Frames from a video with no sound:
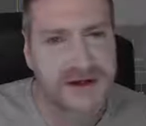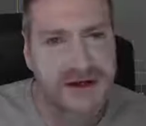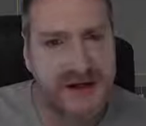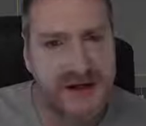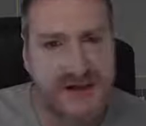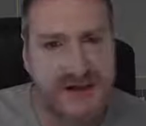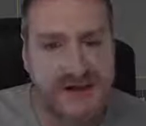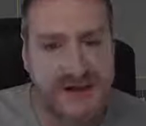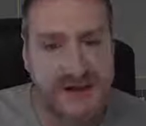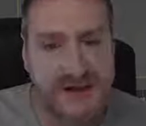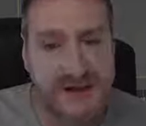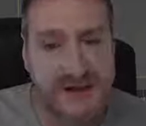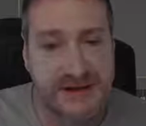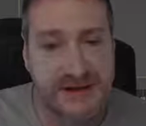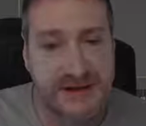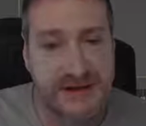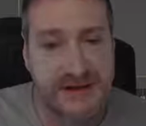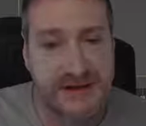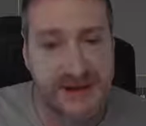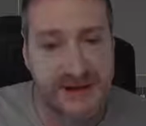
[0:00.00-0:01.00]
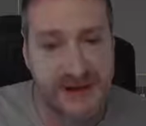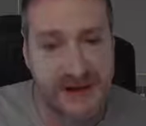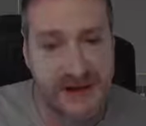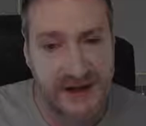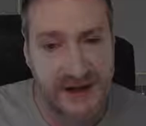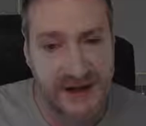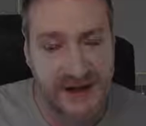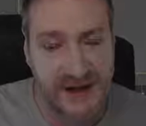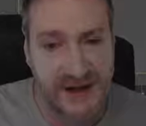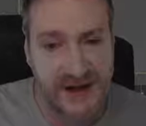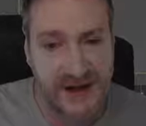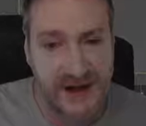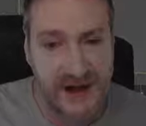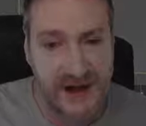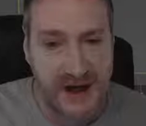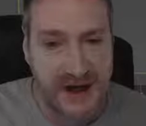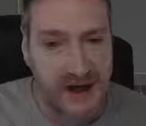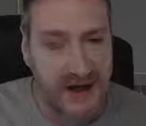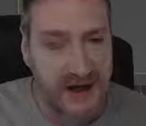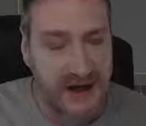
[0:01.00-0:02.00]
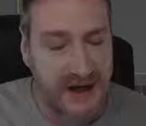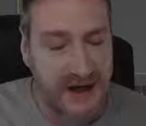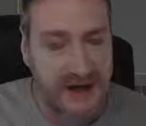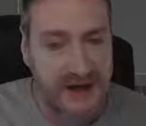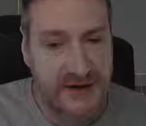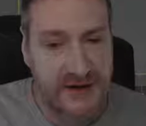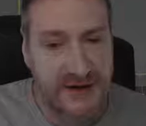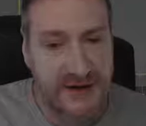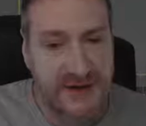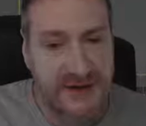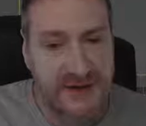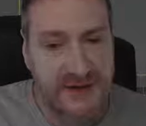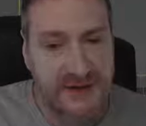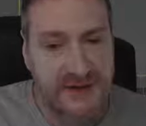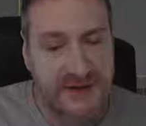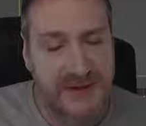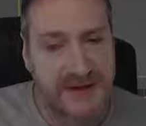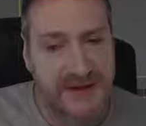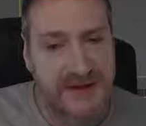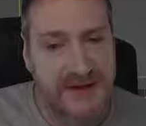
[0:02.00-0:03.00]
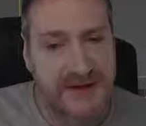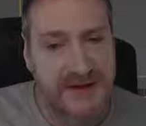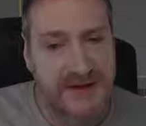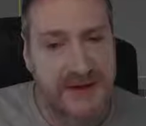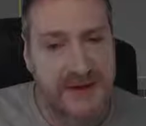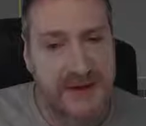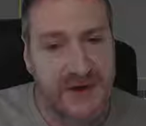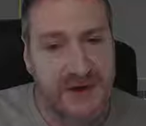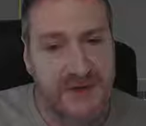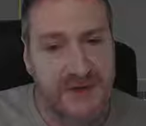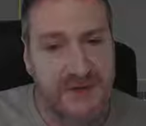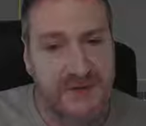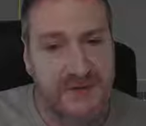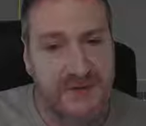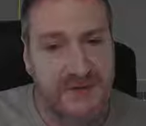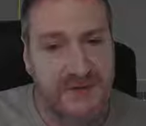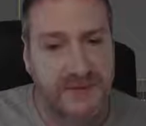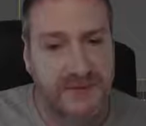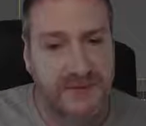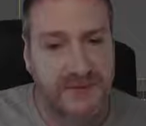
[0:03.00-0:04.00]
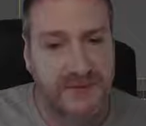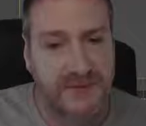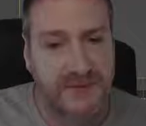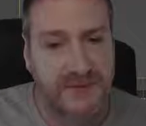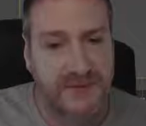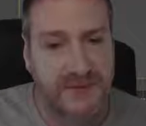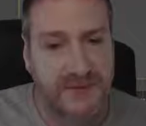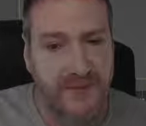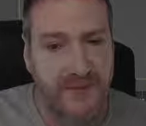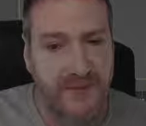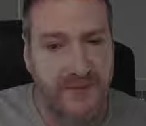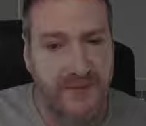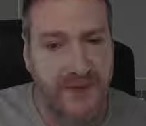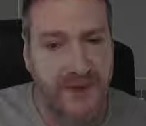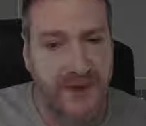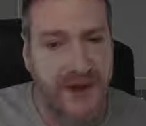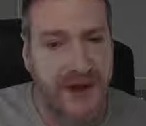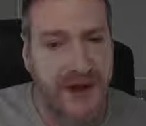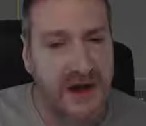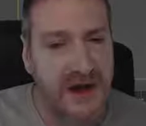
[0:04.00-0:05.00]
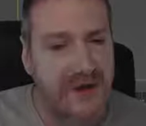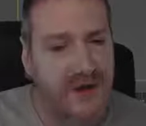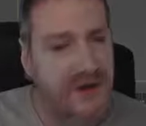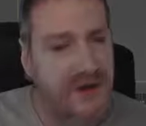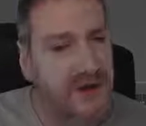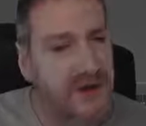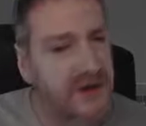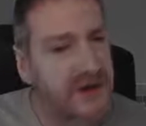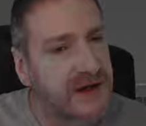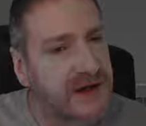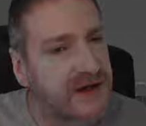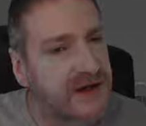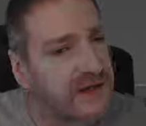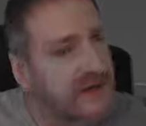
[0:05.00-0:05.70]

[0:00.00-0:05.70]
studio is just incredibly busy at the moment. And I've been